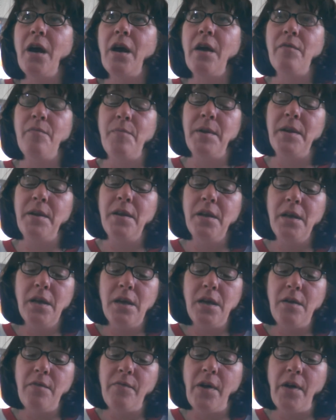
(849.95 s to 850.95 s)
I've been
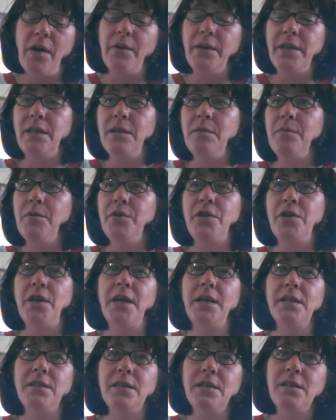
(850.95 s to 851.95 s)
following Timber Giant
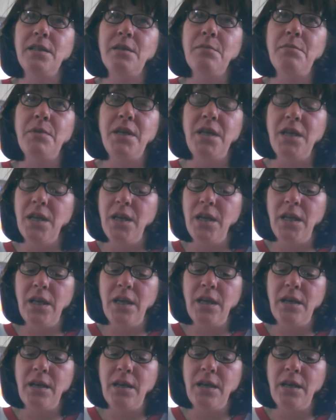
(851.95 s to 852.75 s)
since the beginning.